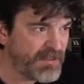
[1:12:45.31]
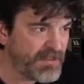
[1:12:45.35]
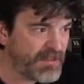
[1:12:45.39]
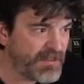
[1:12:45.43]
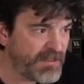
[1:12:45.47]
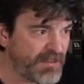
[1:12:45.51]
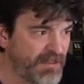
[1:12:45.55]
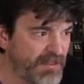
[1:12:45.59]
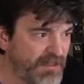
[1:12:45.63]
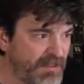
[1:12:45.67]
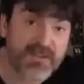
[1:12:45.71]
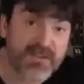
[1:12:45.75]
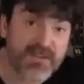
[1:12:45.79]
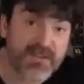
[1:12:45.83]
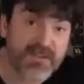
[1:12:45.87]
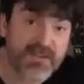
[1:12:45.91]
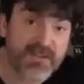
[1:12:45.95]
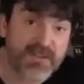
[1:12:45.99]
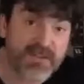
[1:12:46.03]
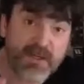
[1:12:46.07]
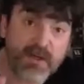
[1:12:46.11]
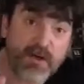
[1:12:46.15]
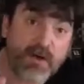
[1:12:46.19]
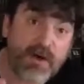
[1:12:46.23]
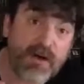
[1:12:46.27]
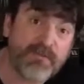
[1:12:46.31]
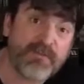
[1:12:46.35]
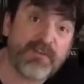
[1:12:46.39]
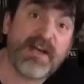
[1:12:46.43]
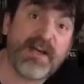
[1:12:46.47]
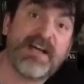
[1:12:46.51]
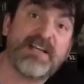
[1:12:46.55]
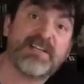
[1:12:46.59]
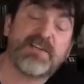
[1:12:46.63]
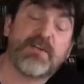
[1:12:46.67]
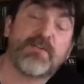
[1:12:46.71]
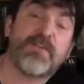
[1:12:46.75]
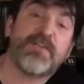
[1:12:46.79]
Oh, we're about to go
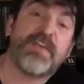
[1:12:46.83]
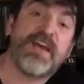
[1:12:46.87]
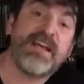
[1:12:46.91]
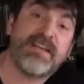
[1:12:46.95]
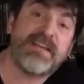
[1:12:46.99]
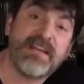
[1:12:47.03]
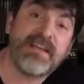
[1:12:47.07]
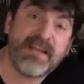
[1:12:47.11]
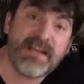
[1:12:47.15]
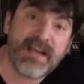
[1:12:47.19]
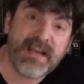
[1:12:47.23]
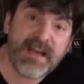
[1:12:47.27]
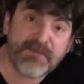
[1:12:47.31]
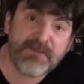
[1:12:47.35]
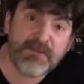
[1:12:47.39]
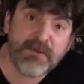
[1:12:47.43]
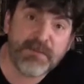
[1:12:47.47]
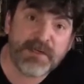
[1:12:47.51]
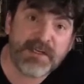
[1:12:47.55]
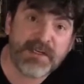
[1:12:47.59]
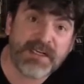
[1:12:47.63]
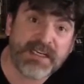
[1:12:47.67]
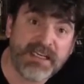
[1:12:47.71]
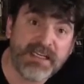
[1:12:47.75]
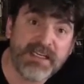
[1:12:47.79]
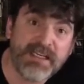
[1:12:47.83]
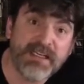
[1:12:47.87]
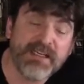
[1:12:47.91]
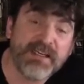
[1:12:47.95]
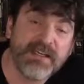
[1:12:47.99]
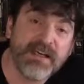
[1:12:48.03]
offline. So thank you to everybody